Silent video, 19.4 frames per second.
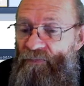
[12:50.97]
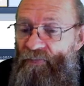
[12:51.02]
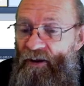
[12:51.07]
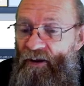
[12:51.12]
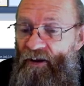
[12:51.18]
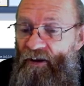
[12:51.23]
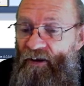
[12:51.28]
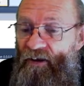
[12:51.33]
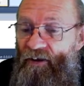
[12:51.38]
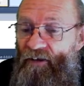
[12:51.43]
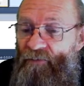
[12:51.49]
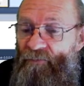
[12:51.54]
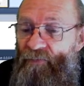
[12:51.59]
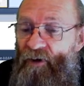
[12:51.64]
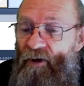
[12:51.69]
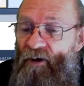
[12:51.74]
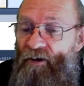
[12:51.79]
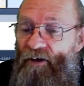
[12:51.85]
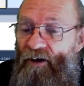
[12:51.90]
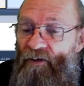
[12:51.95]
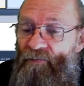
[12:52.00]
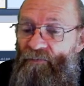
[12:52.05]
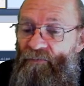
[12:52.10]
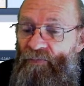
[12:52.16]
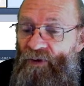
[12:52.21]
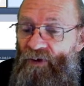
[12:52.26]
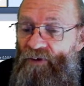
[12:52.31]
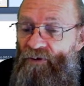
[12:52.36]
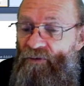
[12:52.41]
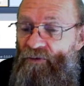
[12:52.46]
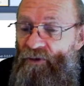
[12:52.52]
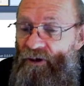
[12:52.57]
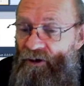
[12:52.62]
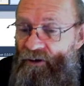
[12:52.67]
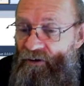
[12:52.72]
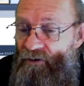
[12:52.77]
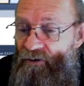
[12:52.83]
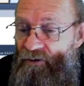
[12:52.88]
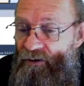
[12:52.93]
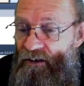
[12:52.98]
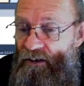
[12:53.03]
program PU1.